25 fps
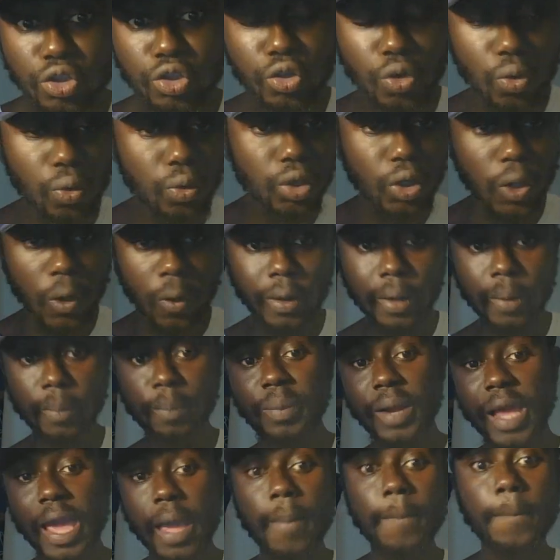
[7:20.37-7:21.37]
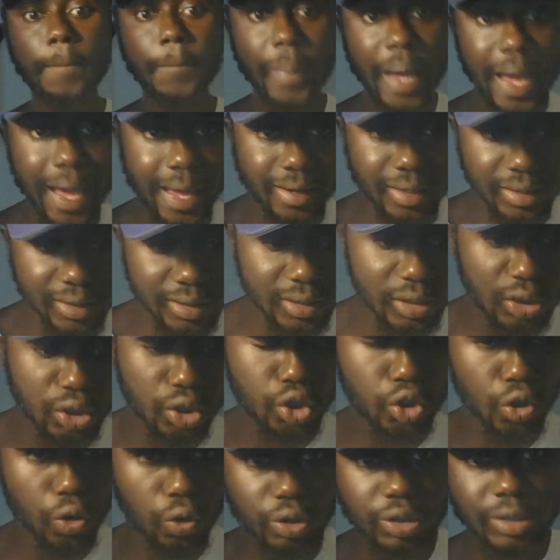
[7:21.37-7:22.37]
do during the play matters.
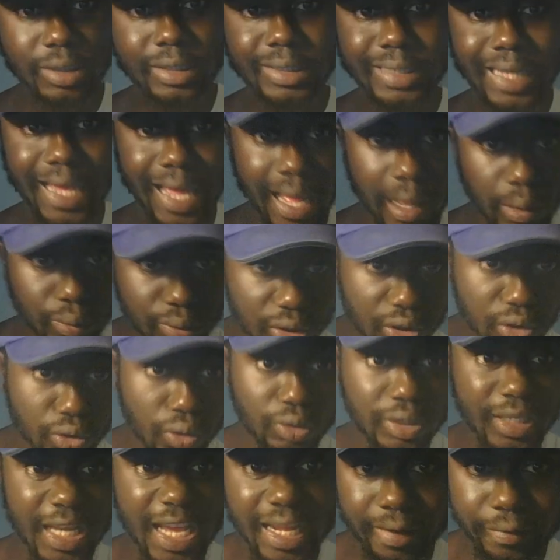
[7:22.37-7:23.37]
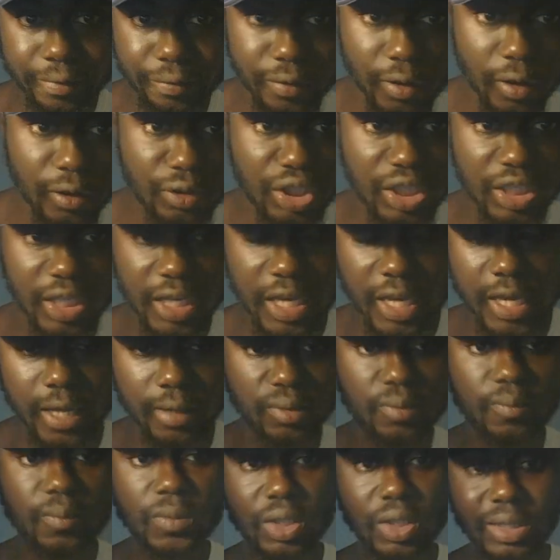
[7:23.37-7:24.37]
Shows scouts, shows NFL
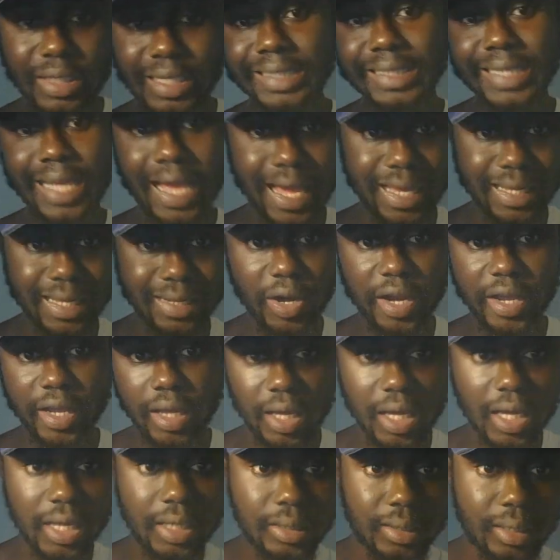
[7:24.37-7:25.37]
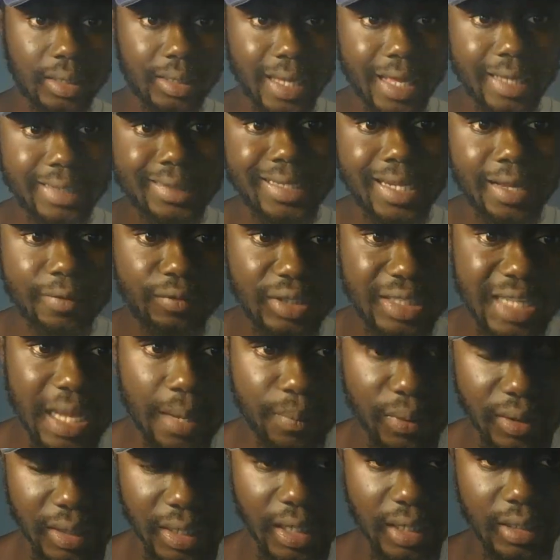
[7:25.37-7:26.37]
GMs. This guy right here is a next level
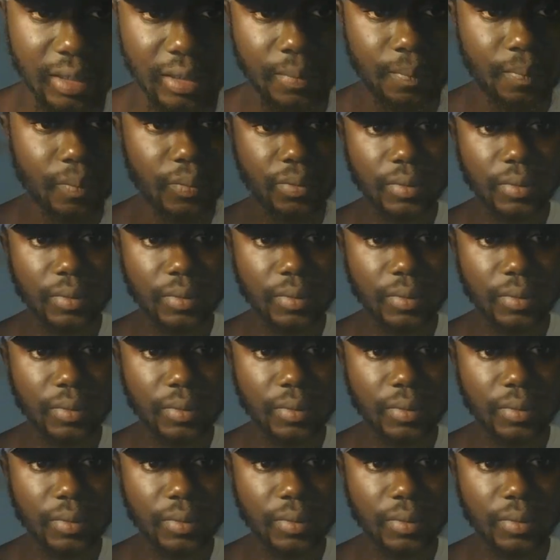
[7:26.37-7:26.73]
type of nigga.